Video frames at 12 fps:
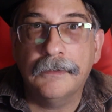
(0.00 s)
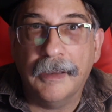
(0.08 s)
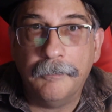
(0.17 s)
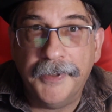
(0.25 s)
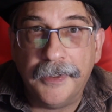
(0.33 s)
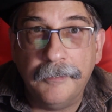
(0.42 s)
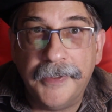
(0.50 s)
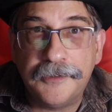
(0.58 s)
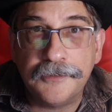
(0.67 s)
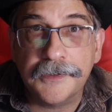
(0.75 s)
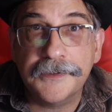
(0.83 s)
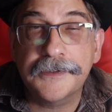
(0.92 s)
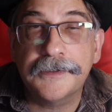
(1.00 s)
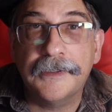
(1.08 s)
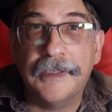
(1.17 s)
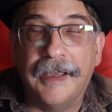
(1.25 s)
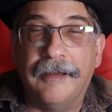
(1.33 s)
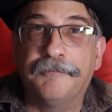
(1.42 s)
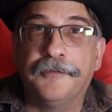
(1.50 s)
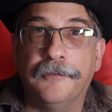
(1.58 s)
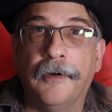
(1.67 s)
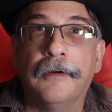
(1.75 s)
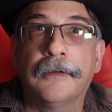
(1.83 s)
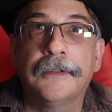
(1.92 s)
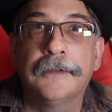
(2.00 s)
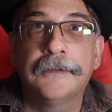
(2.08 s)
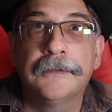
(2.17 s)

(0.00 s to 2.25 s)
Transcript: Metal Matrix After Dark.